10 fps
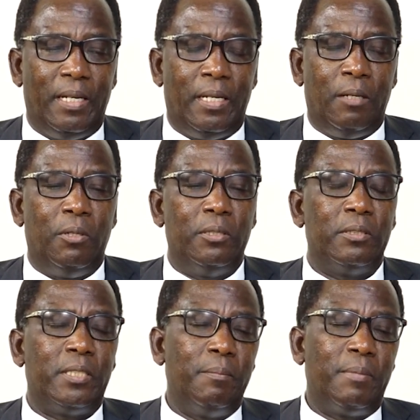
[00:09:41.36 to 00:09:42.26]
And I want
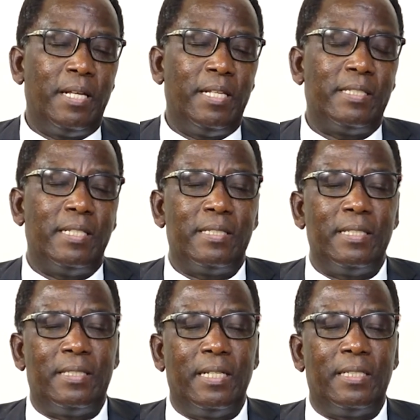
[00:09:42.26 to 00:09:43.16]
to say, brothers and
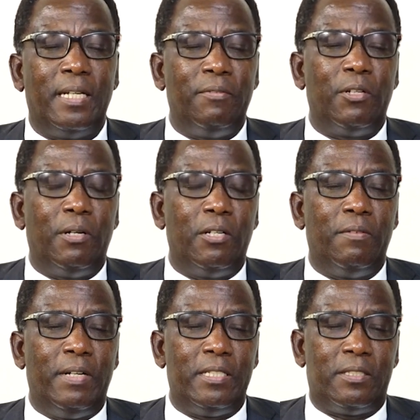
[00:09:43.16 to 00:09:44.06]
sisters, that every one
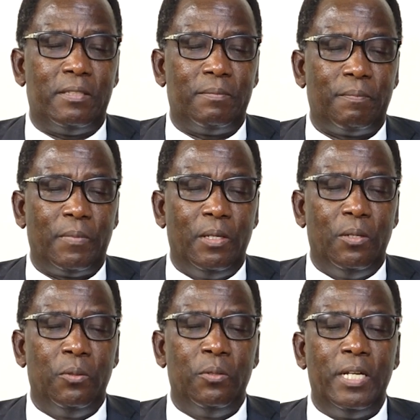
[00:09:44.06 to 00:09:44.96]
of us
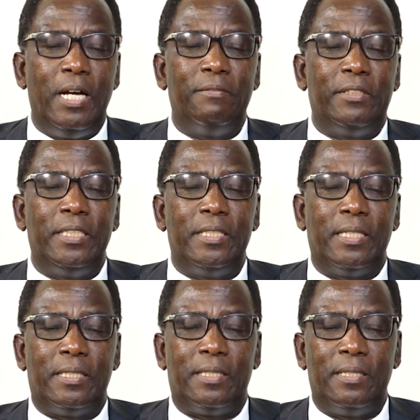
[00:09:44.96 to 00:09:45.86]
who love
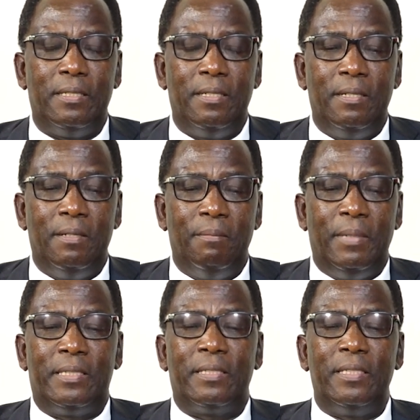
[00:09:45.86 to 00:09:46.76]
Jesus
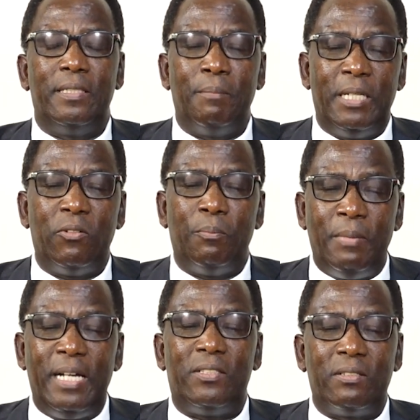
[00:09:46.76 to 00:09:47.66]
must
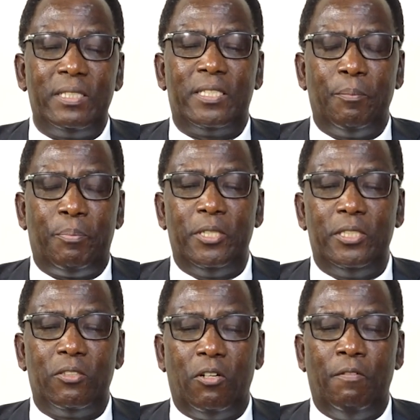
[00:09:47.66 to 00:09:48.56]
reach a
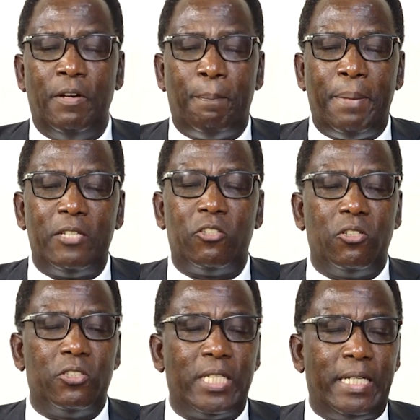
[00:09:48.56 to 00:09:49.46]
point of a
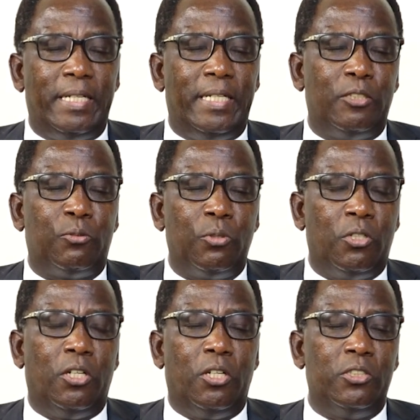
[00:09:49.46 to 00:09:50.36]
personal surrender to
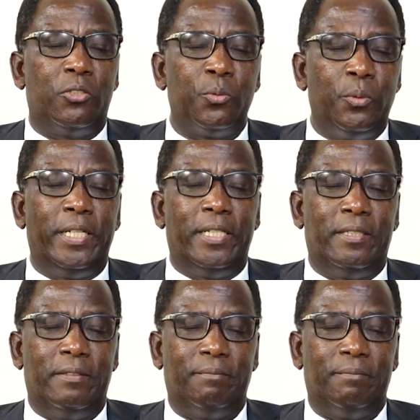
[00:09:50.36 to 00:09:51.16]
God's will.